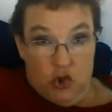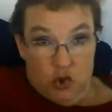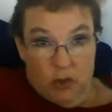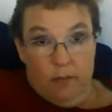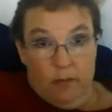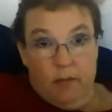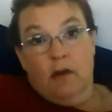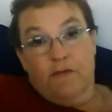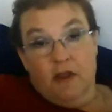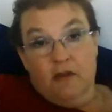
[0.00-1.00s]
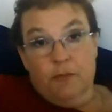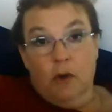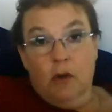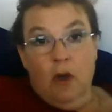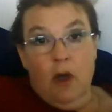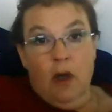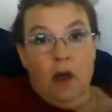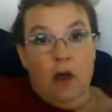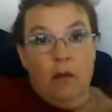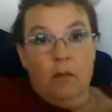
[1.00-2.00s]
to join me on Facebook.
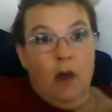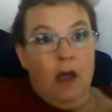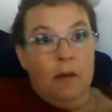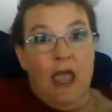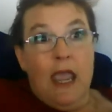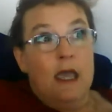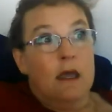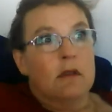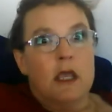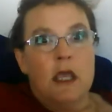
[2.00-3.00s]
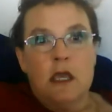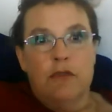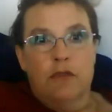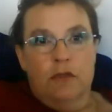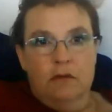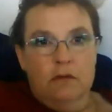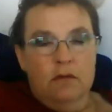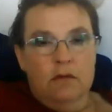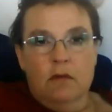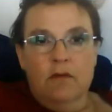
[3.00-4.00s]
I'm Ann Keith
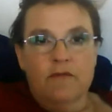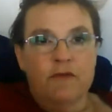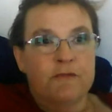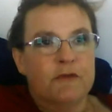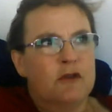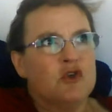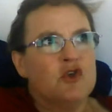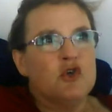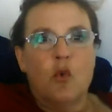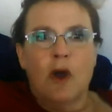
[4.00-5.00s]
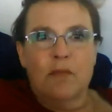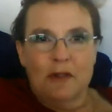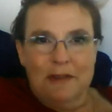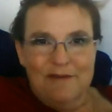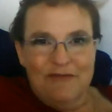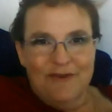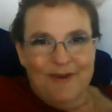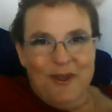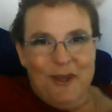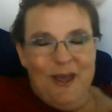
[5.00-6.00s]
52, I believe.
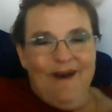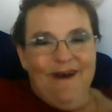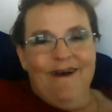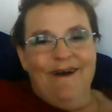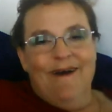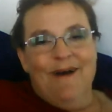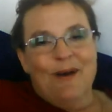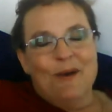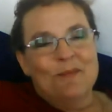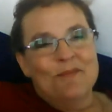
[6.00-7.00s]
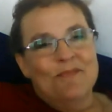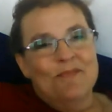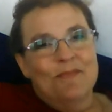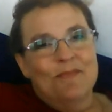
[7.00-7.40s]
I